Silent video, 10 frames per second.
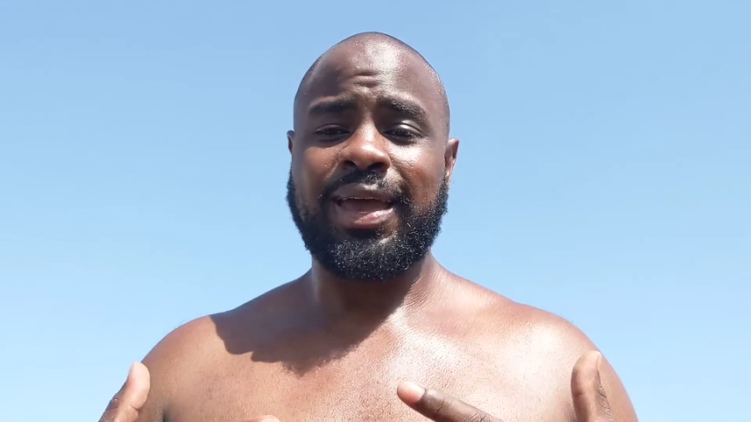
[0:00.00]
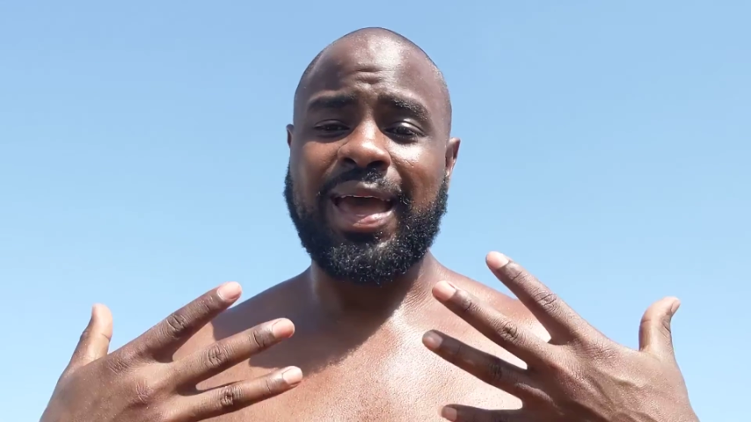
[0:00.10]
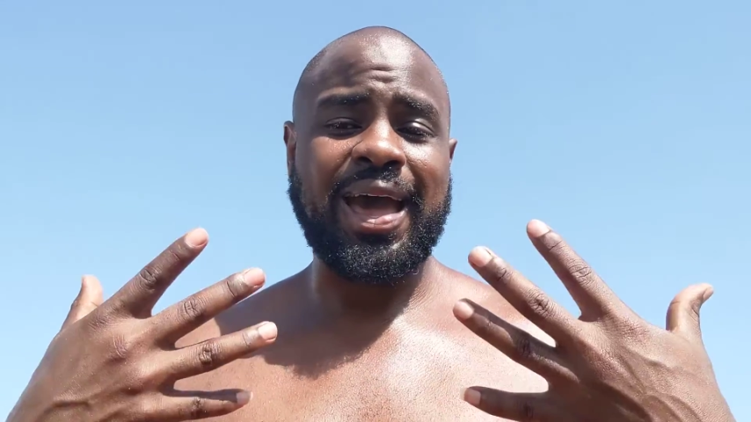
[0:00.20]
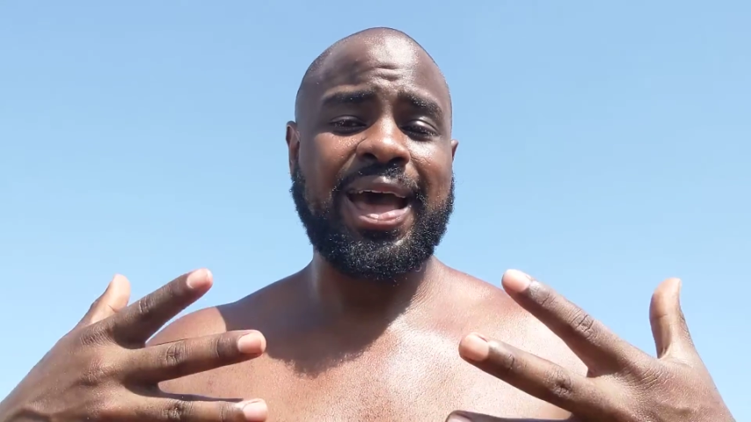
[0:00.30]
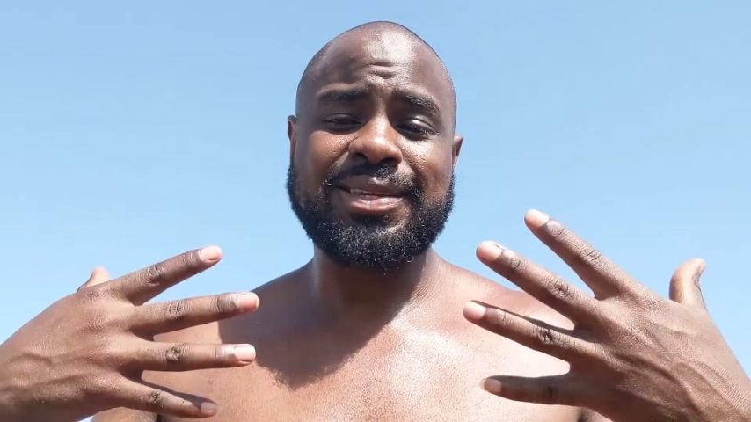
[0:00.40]

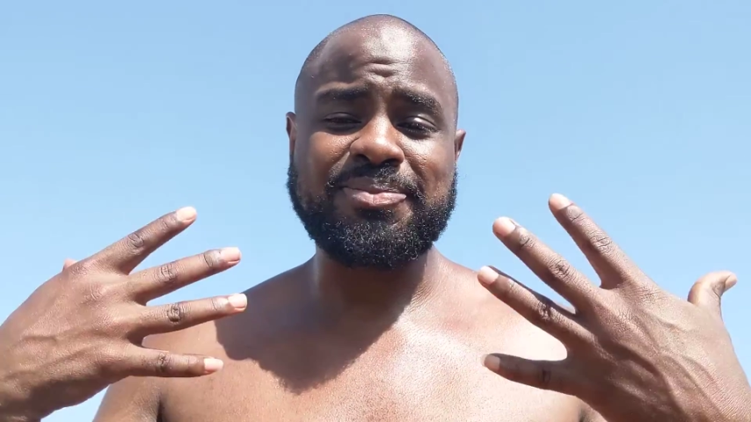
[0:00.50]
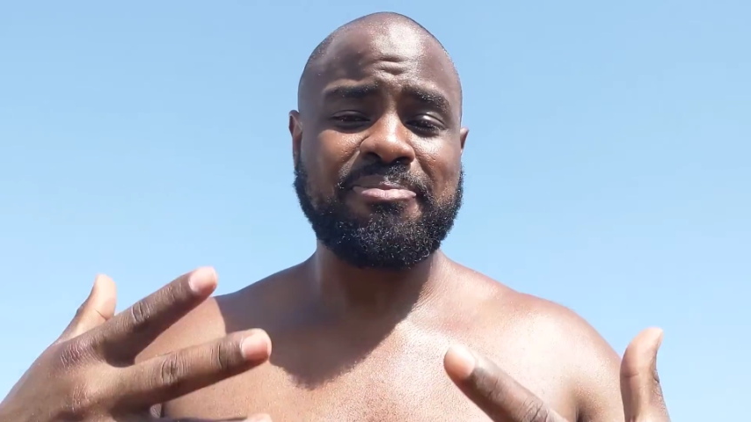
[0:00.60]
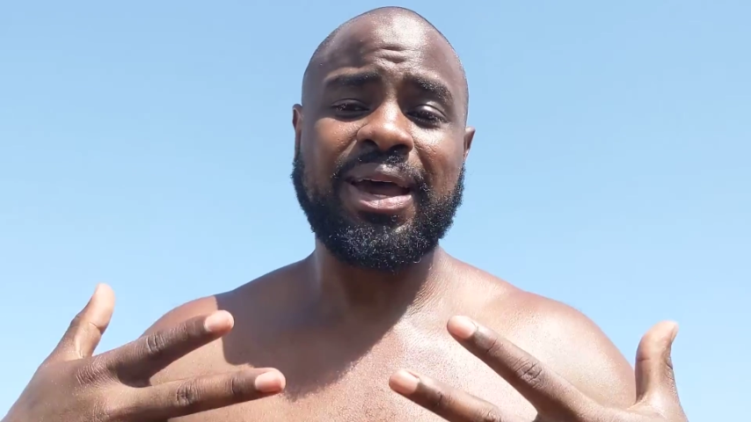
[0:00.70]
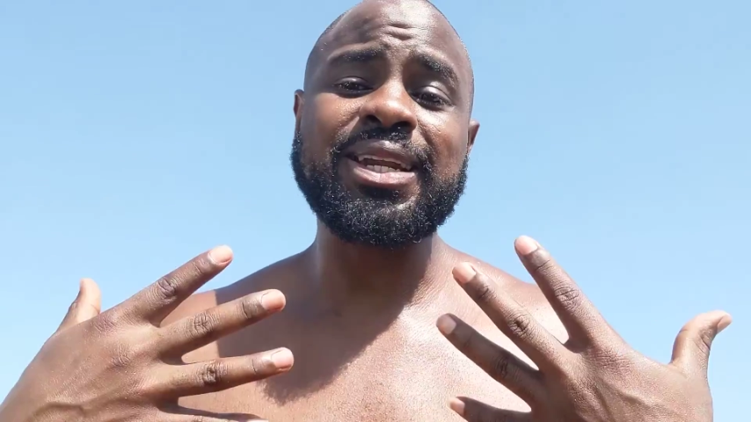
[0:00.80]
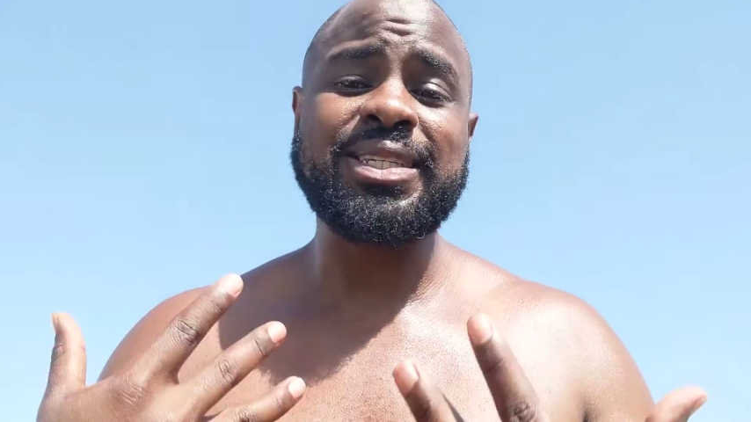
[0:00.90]
ass
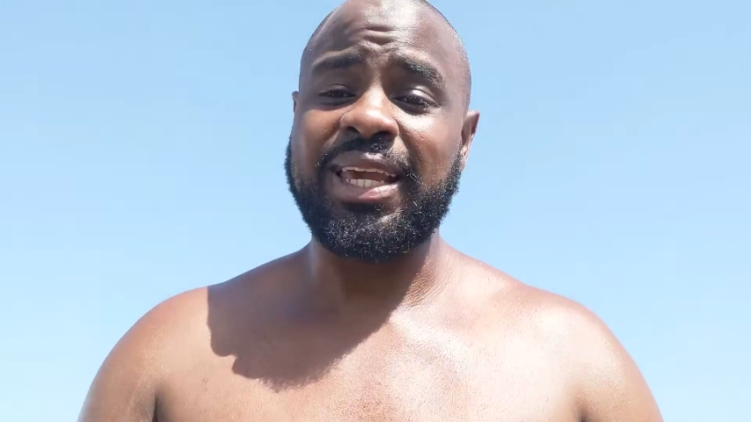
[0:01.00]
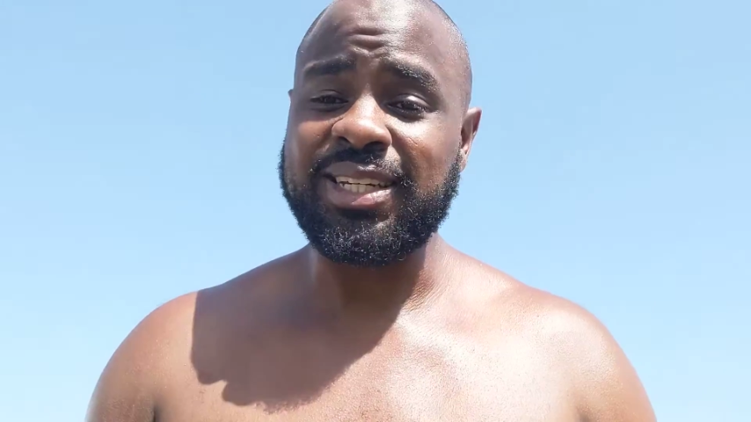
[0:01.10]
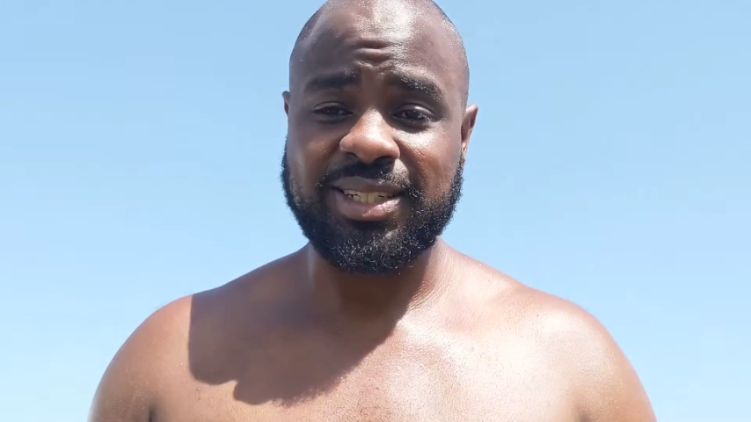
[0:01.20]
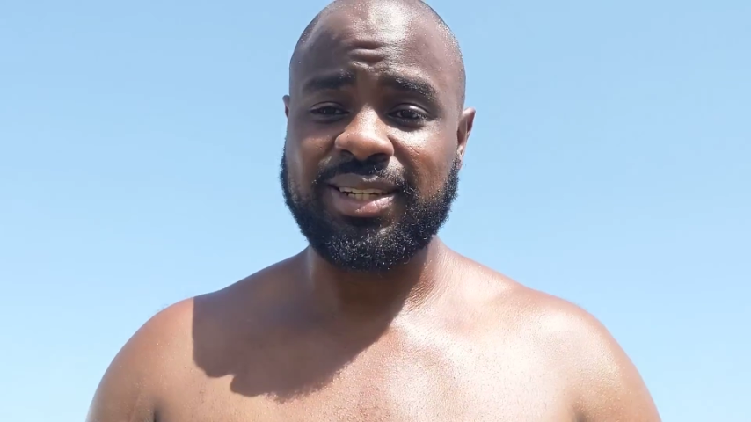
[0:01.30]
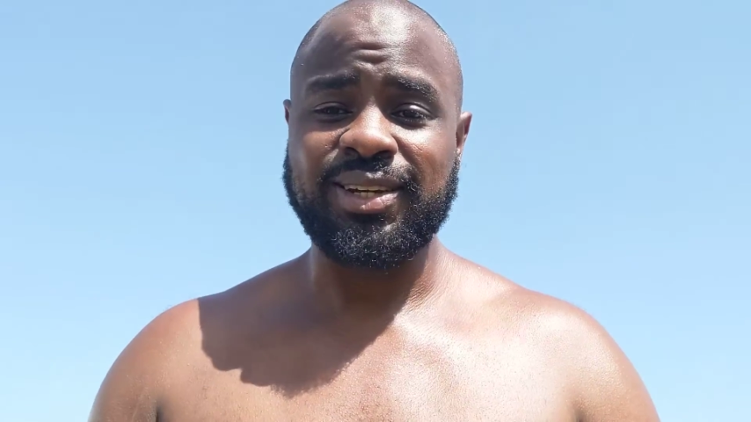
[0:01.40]

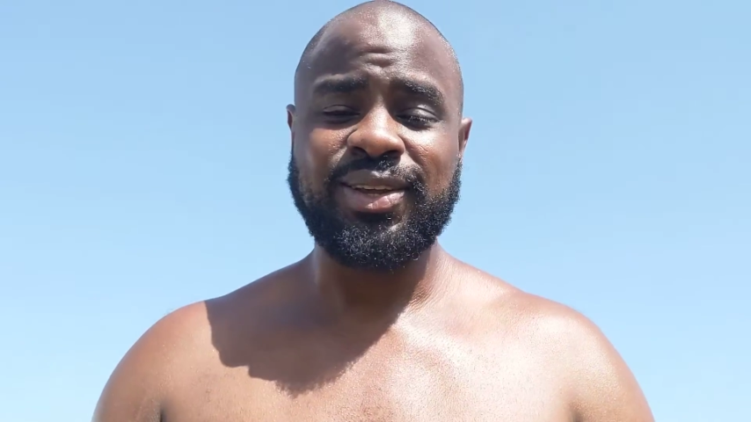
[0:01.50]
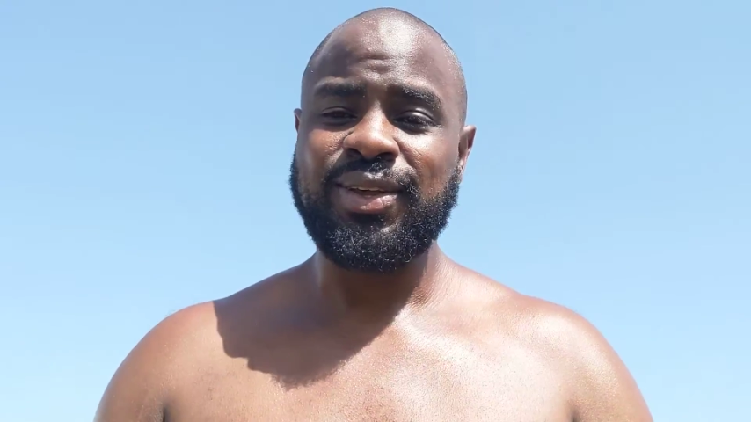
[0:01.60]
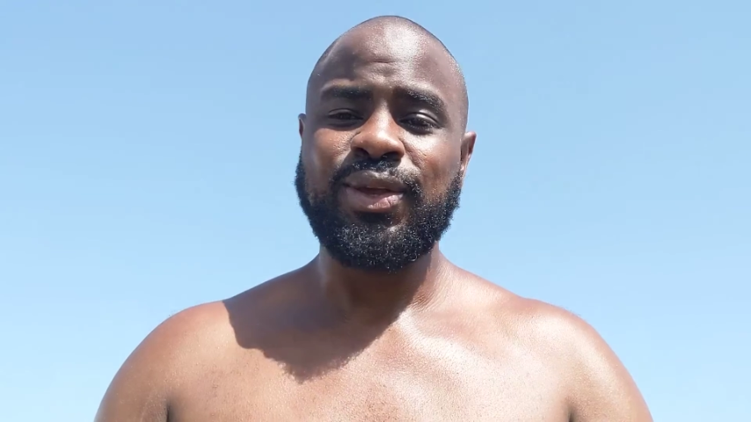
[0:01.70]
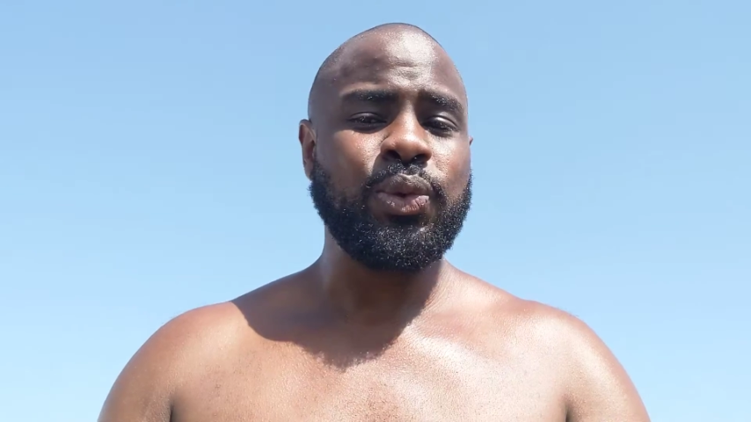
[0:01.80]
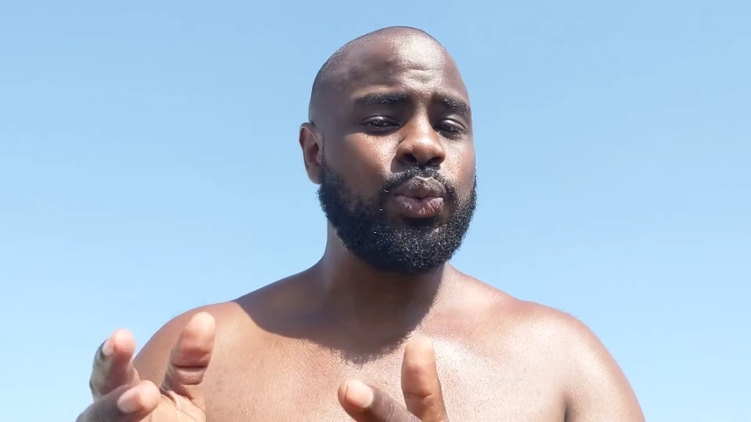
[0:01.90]
meditation
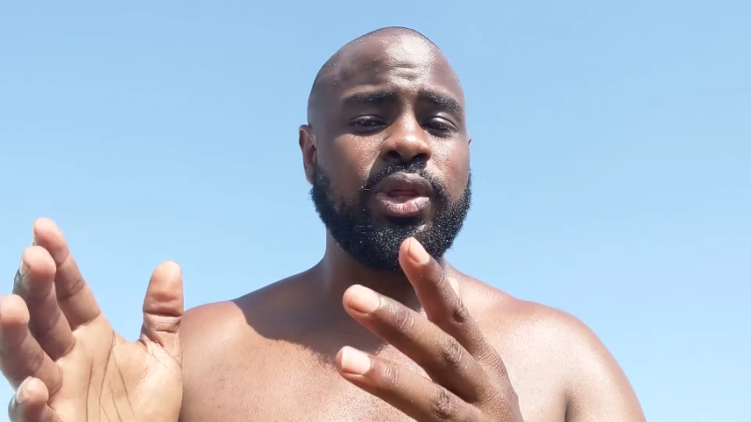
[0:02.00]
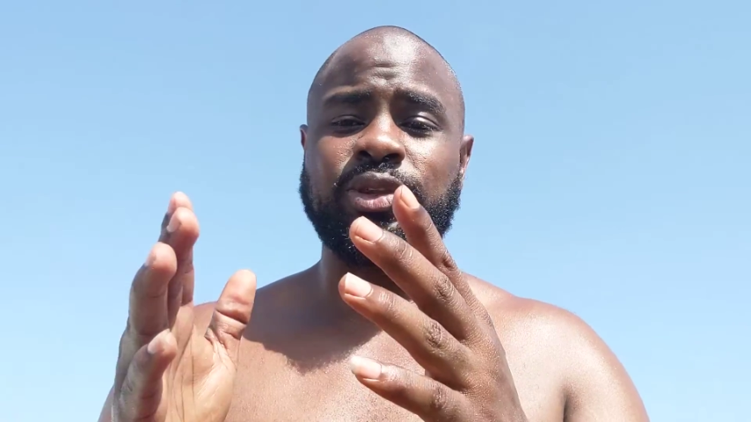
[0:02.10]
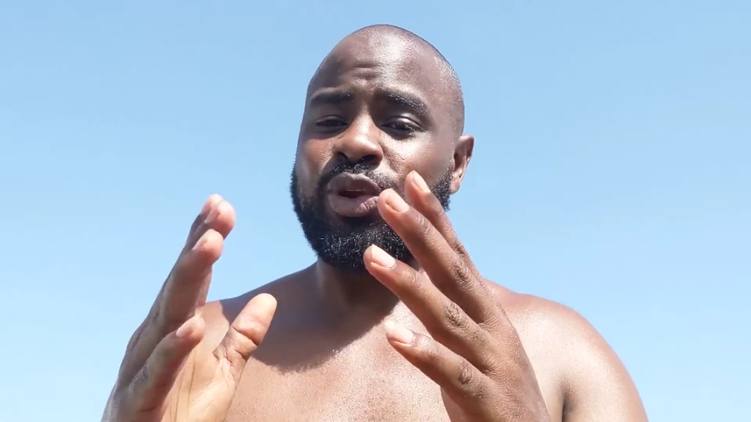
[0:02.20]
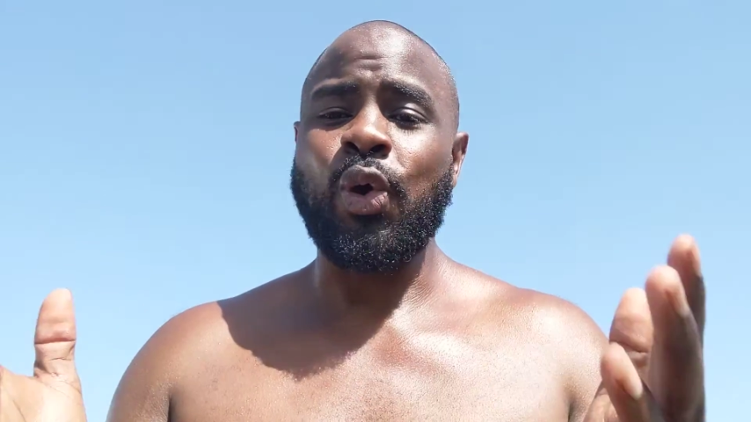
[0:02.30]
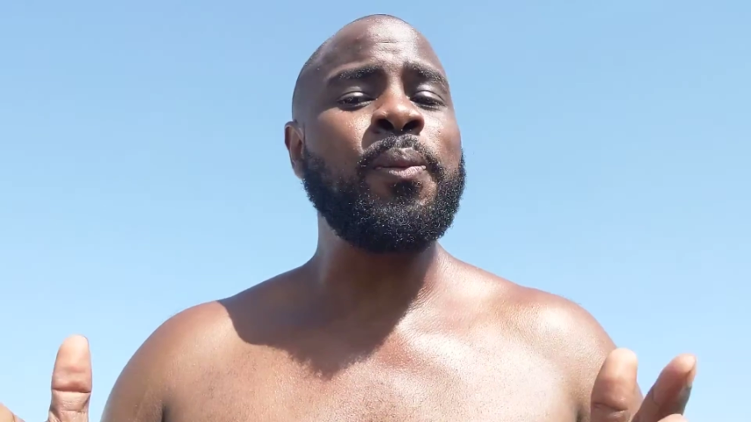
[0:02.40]
with
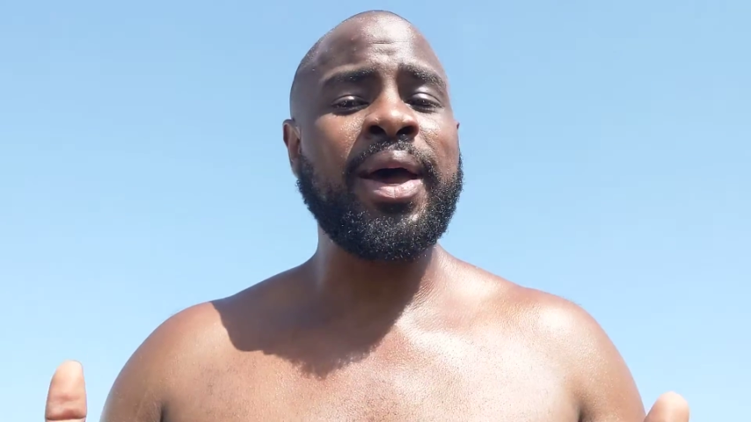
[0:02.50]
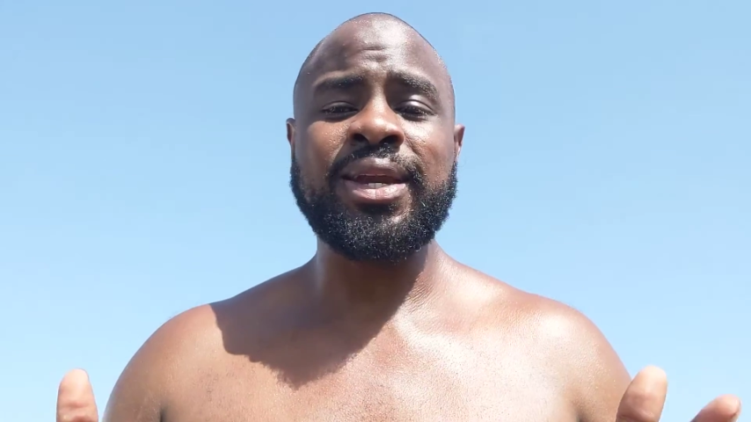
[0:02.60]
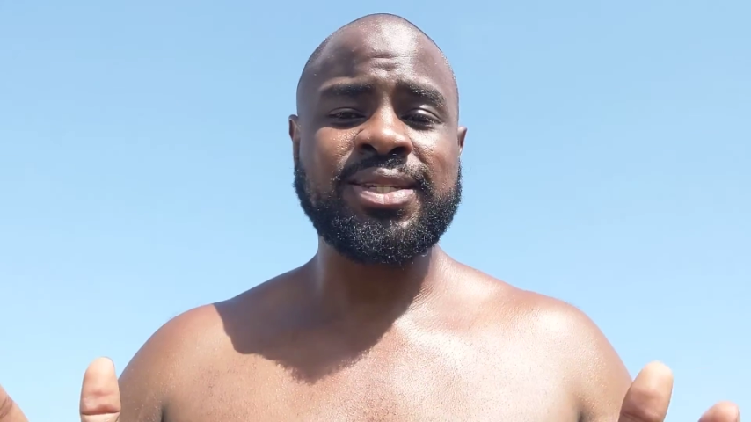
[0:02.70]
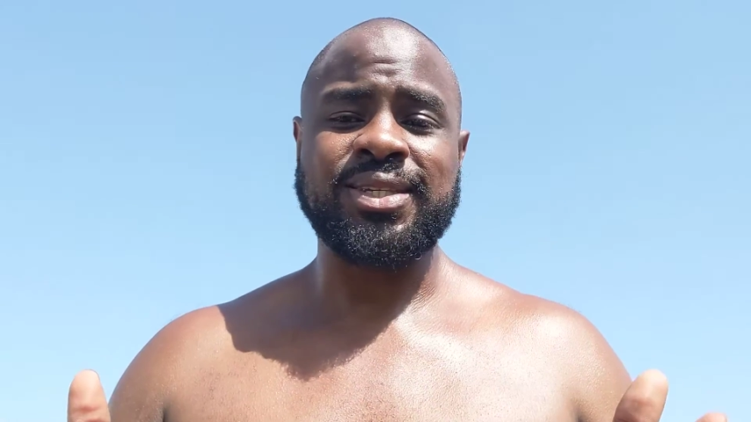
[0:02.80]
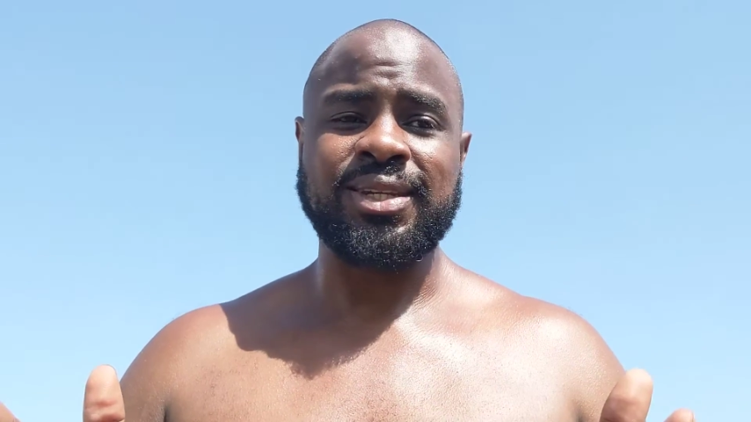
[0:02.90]
no
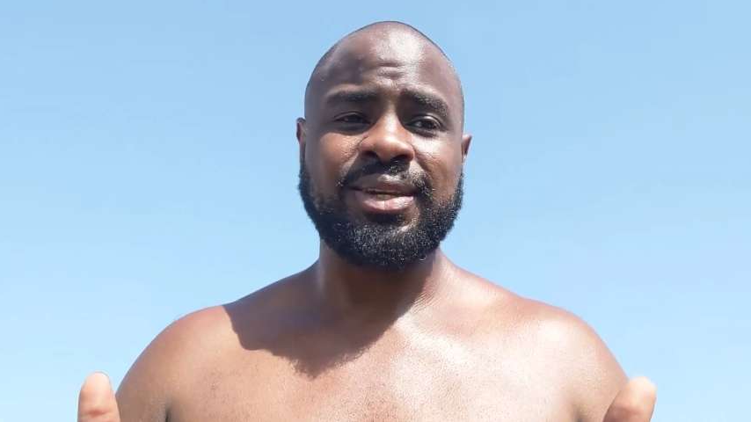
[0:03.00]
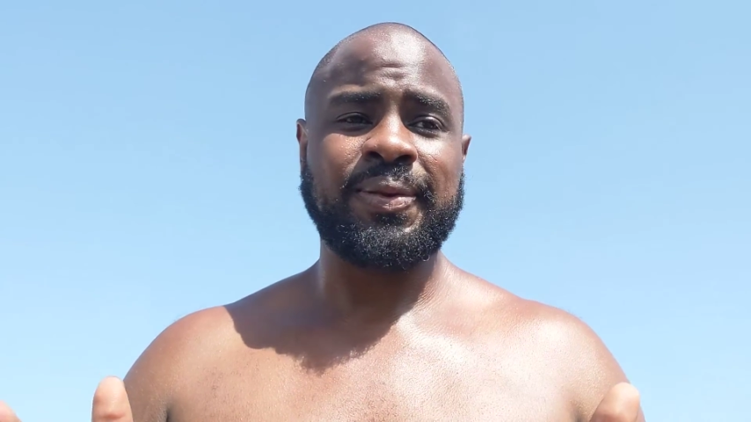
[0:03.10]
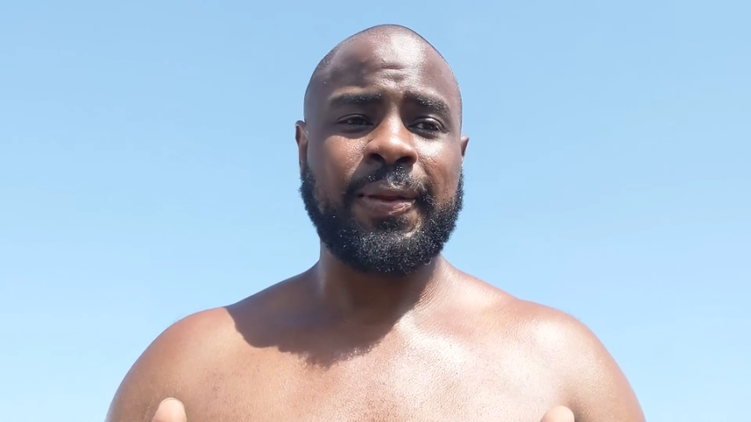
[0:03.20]
medicine.